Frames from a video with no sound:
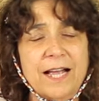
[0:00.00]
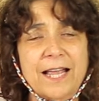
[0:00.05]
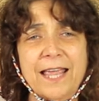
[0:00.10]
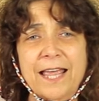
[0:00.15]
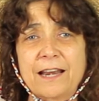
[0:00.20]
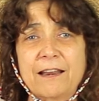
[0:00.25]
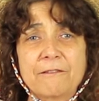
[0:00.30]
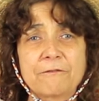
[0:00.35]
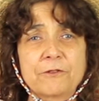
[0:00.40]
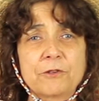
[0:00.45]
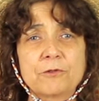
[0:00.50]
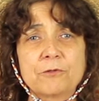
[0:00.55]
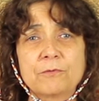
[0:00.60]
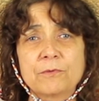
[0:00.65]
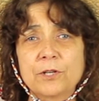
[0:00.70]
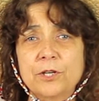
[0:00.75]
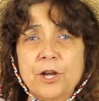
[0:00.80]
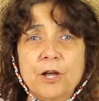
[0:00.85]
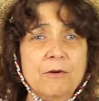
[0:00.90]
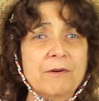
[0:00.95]
And if you
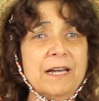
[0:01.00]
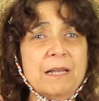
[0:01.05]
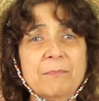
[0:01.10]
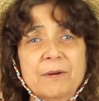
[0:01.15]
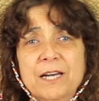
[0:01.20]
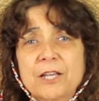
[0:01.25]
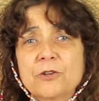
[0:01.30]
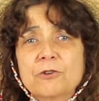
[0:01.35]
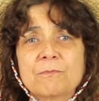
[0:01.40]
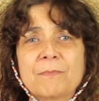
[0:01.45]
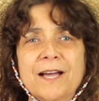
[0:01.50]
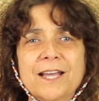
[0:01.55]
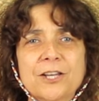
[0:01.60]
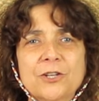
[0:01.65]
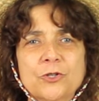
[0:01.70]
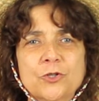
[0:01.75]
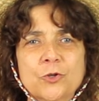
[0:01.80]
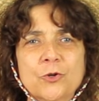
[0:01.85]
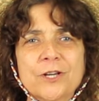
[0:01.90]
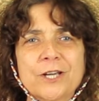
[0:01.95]
know anybody who might
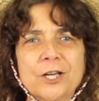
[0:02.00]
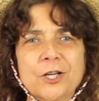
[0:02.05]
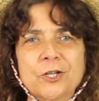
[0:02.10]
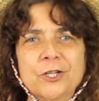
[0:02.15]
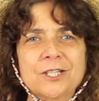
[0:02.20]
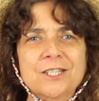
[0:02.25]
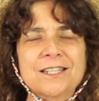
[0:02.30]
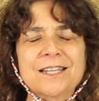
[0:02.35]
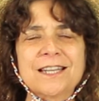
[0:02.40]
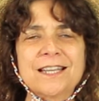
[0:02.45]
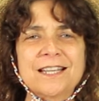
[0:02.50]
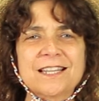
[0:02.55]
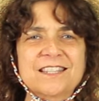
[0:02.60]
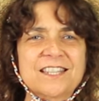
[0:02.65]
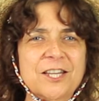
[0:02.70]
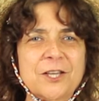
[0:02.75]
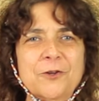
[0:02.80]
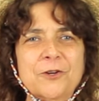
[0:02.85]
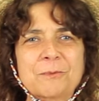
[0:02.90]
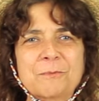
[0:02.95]
enjoy a good
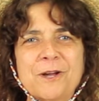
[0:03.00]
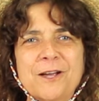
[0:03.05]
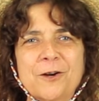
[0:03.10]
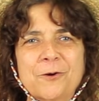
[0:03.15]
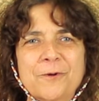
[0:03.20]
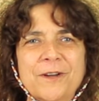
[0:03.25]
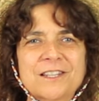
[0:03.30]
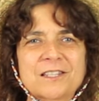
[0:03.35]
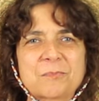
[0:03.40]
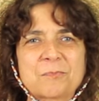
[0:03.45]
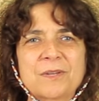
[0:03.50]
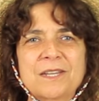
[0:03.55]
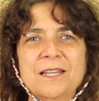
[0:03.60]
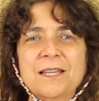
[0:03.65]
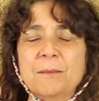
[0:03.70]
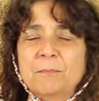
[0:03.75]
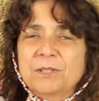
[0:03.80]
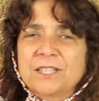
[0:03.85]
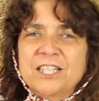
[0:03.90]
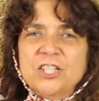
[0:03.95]
Cinco de Mayo recipe,
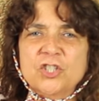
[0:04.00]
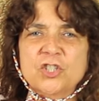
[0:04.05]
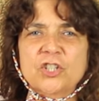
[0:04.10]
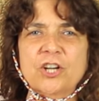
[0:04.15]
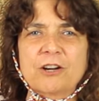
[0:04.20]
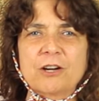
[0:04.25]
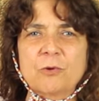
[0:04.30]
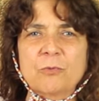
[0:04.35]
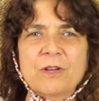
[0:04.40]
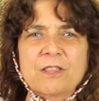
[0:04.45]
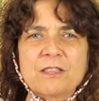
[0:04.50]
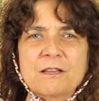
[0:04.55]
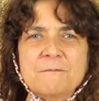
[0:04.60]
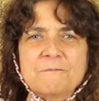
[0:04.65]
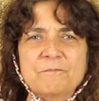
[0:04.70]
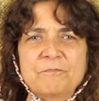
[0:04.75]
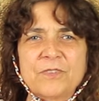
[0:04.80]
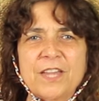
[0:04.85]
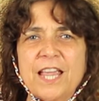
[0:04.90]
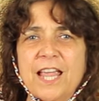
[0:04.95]
please share it with them.
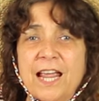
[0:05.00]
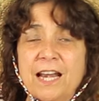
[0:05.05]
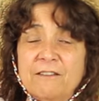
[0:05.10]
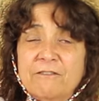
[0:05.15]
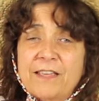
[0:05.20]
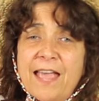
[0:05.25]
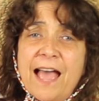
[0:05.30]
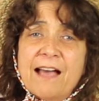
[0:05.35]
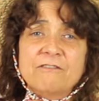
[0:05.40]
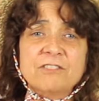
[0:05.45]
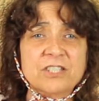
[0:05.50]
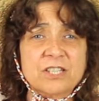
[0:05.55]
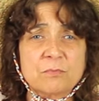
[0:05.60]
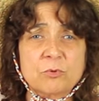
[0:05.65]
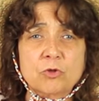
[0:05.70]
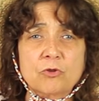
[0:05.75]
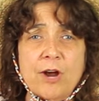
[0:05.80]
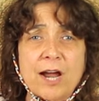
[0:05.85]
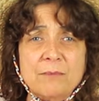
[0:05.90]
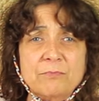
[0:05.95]
And if you haven't
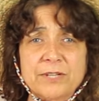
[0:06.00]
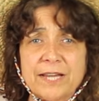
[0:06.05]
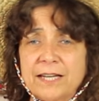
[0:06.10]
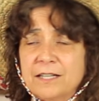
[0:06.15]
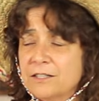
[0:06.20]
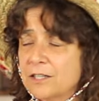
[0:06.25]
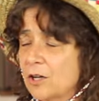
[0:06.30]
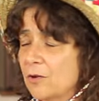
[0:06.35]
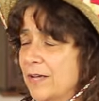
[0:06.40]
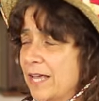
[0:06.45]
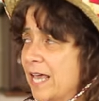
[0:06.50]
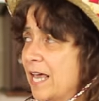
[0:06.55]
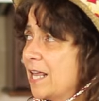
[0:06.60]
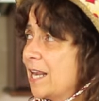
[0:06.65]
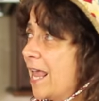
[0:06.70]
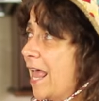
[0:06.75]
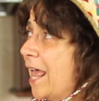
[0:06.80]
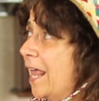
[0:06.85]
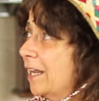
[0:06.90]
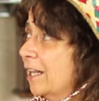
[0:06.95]
subscribed yet, go
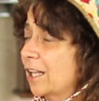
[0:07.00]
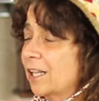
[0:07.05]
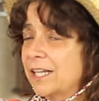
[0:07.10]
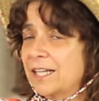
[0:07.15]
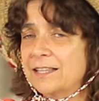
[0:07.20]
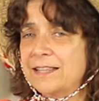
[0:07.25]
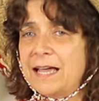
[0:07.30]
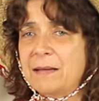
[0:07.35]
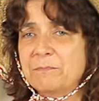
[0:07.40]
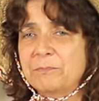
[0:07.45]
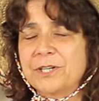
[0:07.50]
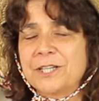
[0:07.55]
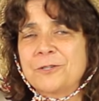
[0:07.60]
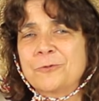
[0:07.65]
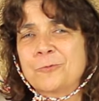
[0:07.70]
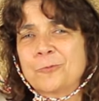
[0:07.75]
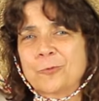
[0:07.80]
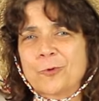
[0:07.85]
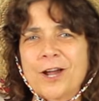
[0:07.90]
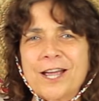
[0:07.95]
ahead and click that
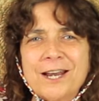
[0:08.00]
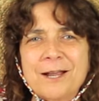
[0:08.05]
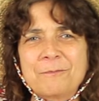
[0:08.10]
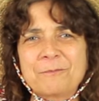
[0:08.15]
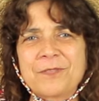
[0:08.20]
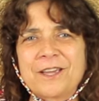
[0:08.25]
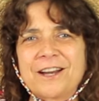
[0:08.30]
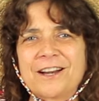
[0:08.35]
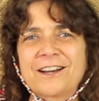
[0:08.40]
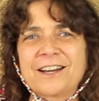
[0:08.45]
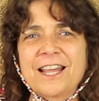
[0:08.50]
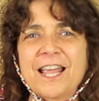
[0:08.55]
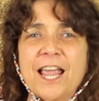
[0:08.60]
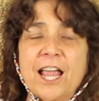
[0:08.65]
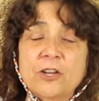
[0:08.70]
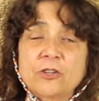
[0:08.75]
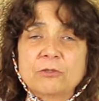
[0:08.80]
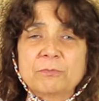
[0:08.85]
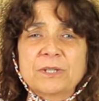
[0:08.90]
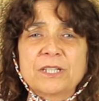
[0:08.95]
button right up there
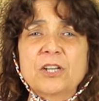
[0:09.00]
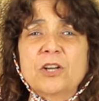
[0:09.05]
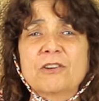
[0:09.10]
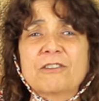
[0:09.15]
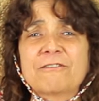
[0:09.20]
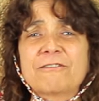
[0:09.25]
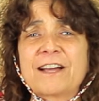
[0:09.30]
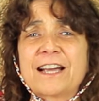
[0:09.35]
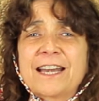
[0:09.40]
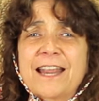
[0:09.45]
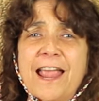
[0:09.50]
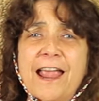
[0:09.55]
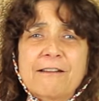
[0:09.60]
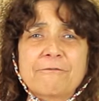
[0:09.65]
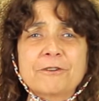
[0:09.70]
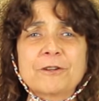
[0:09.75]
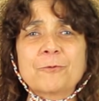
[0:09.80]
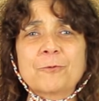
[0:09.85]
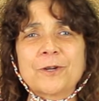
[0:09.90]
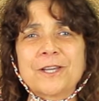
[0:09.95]
and you'll be notified
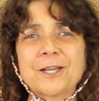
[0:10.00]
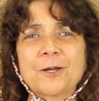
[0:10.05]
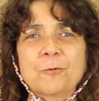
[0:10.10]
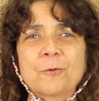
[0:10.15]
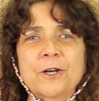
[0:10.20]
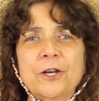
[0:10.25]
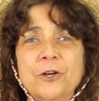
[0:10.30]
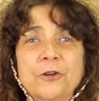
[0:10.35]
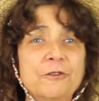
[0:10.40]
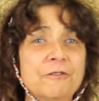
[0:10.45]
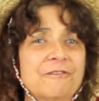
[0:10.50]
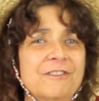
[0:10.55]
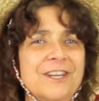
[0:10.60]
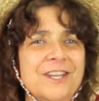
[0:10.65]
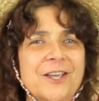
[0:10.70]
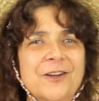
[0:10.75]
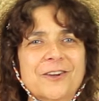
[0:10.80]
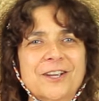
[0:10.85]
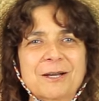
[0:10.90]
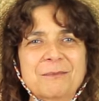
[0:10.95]
every week when a new
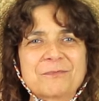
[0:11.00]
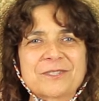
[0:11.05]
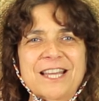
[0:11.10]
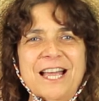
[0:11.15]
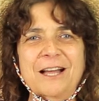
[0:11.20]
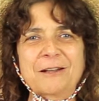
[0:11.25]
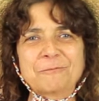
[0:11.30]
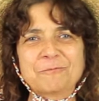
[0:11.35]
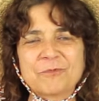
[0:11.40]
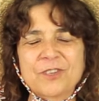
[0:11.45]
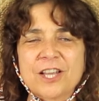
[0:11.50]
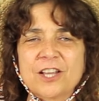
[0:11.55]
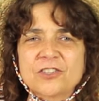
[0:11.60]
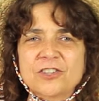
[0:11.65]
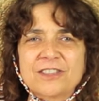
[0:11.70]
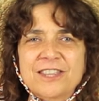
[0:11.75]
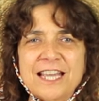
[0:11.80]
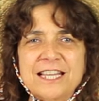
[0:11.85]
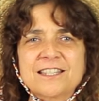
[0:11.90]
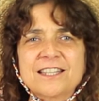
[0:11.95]
video comes out.
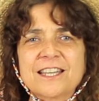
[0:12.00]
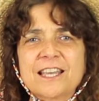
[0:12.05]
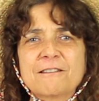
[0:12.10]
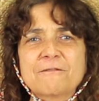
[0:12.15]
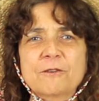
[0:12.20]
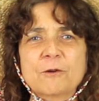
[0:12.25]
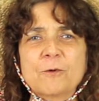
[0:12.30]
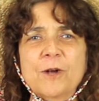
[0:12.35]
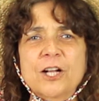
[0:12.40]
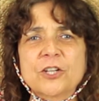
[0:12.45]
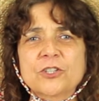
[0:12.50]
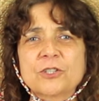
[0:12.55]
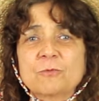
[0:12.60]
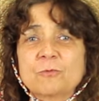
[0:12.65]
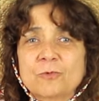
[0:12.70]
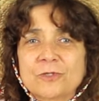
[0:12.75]
So thanks again for watching.